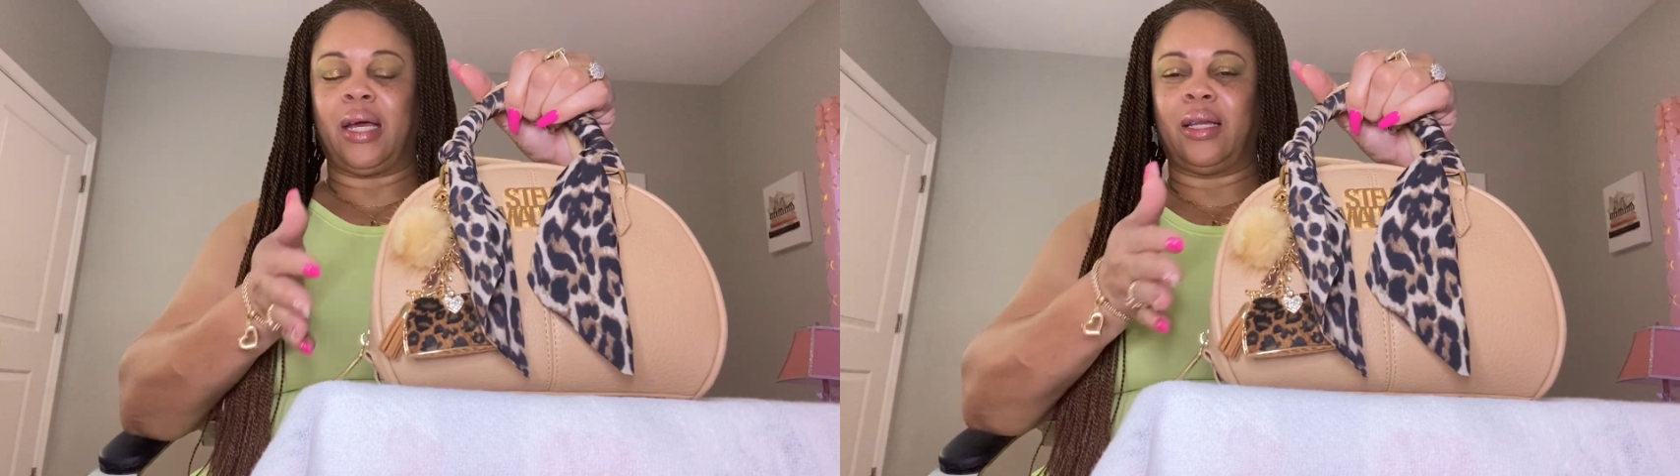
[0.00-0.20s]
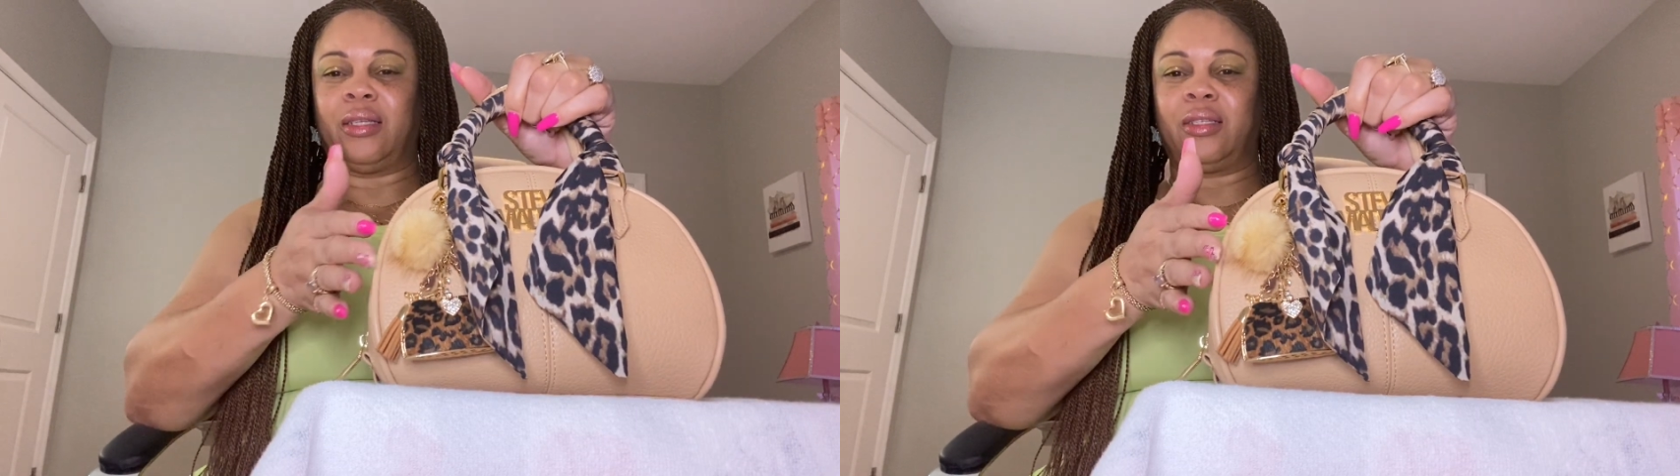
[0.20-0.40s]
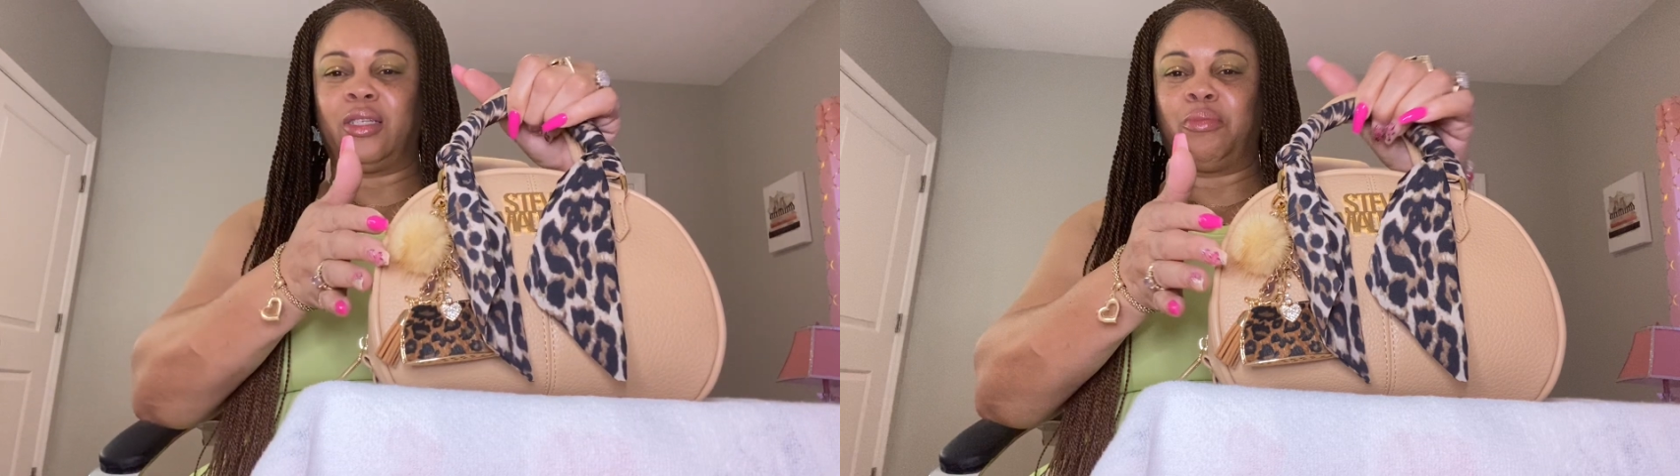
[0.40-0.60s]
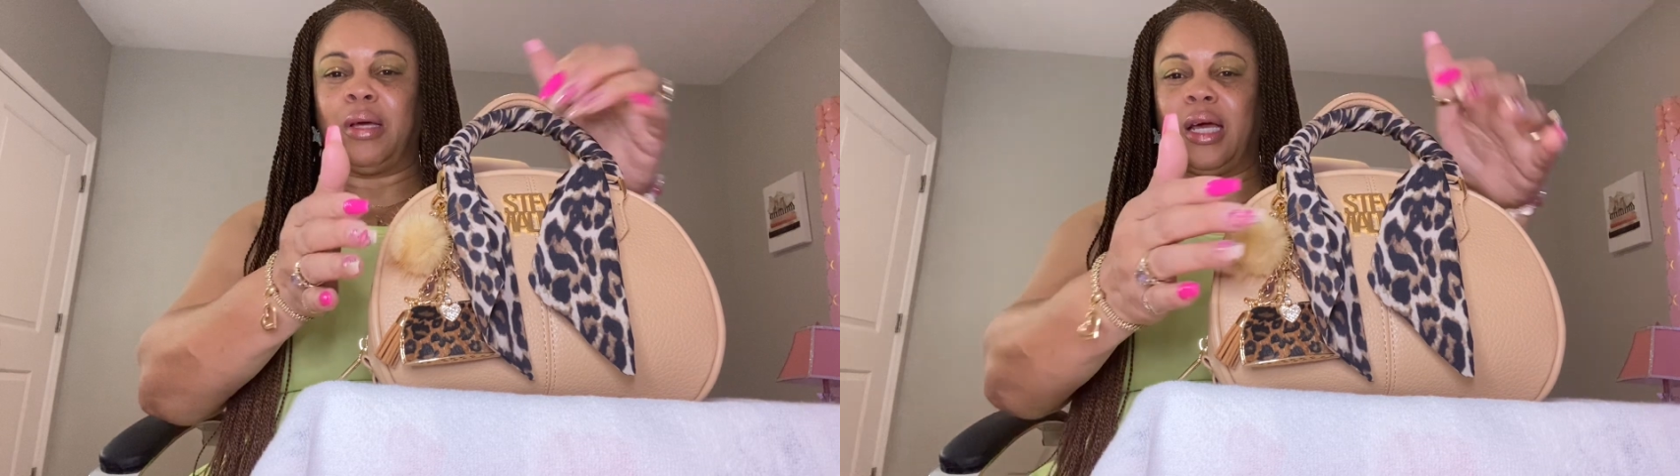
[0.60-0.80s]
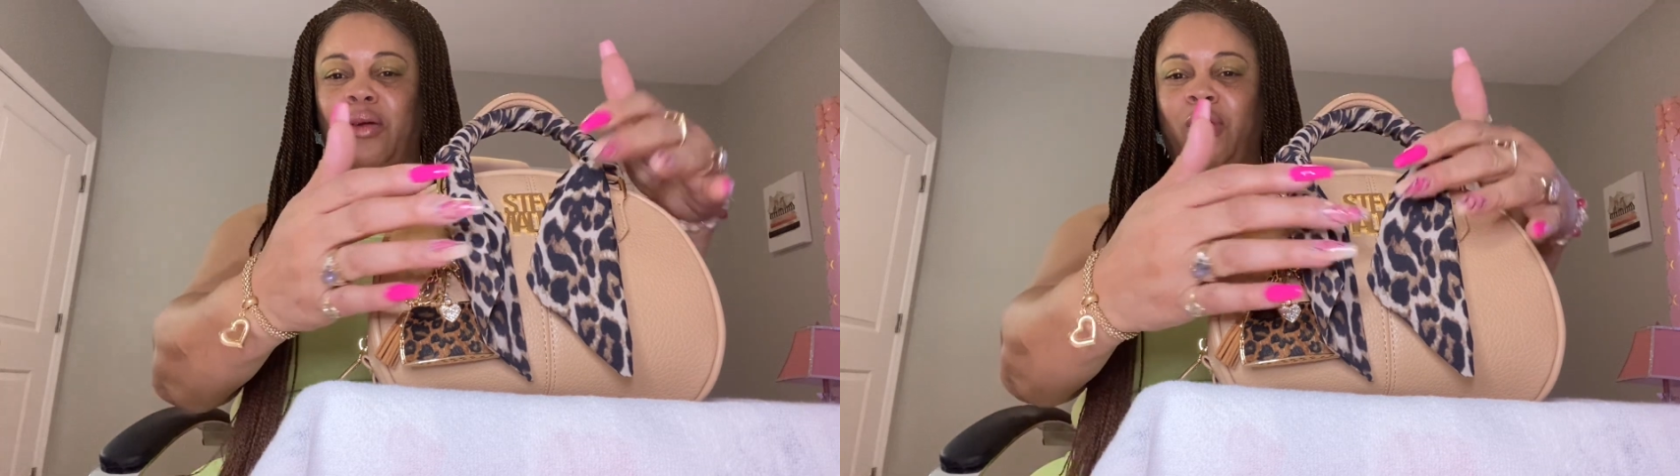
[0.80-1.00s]
And it's this
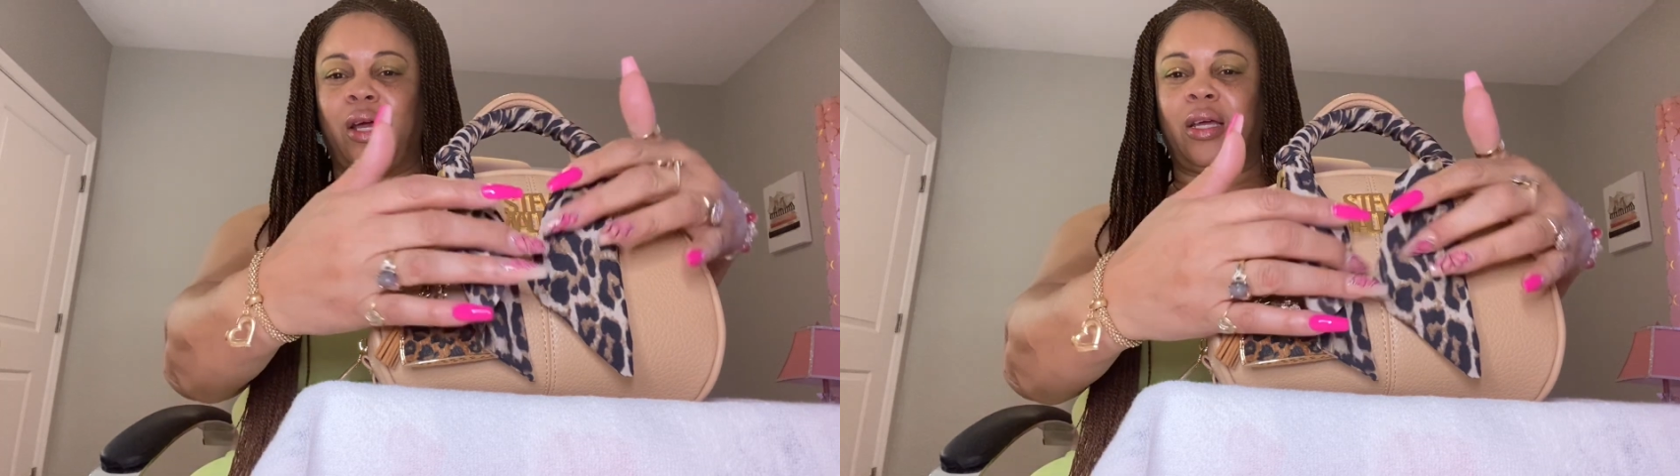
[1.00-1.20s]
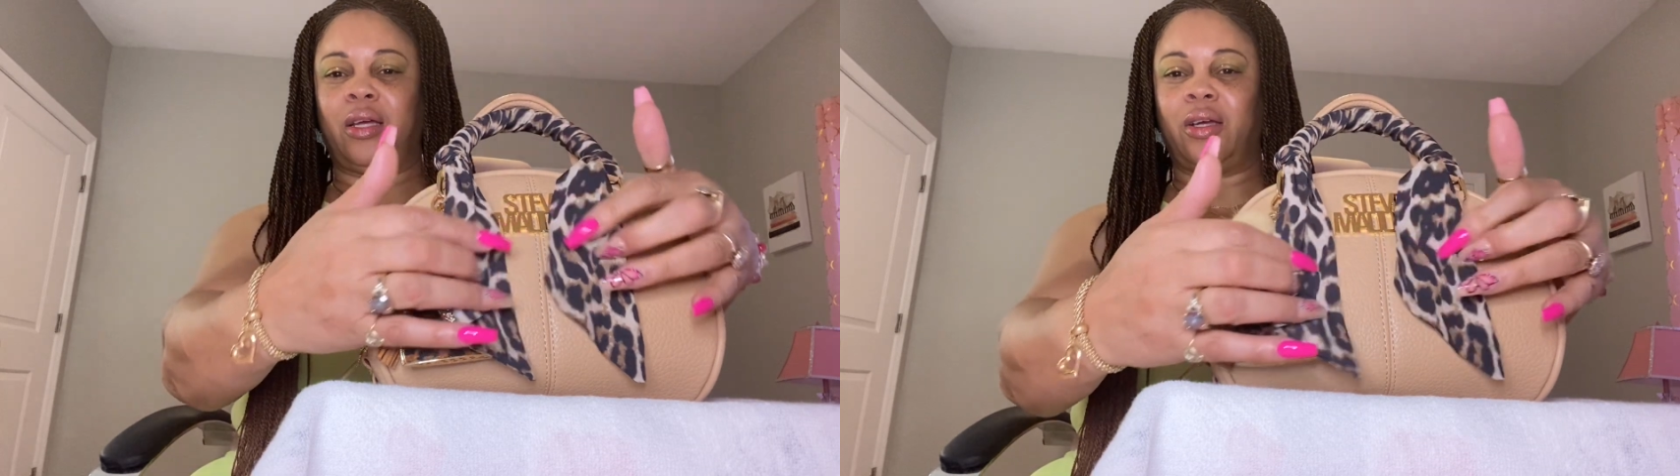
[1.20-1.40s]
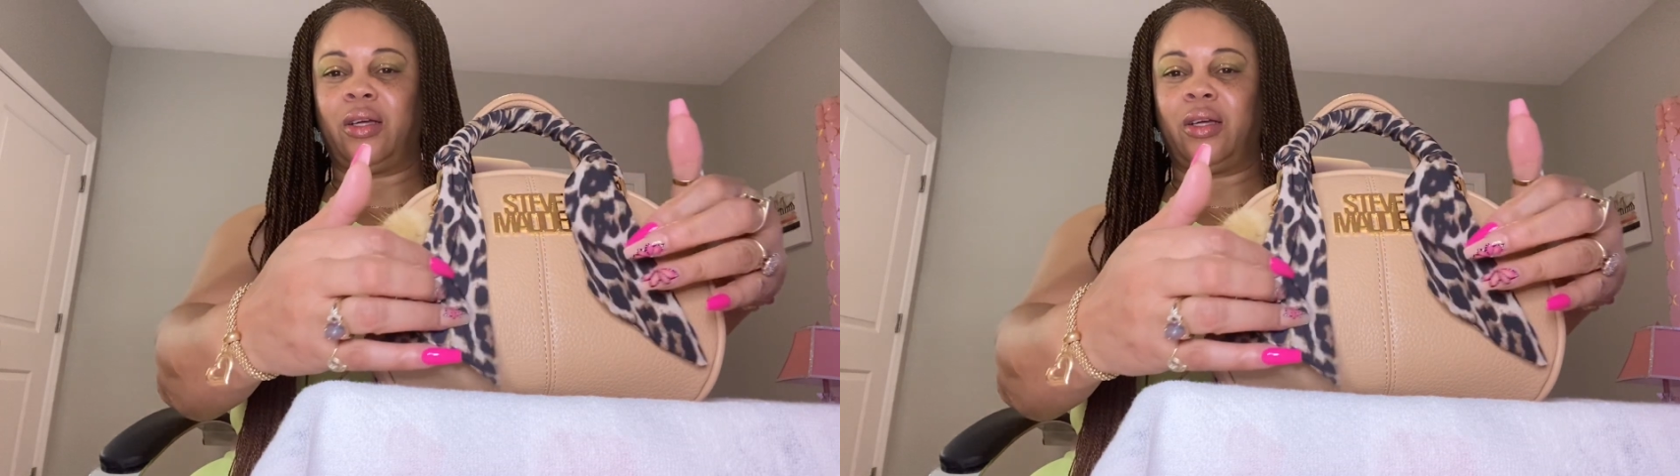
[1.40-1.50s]
bag right here.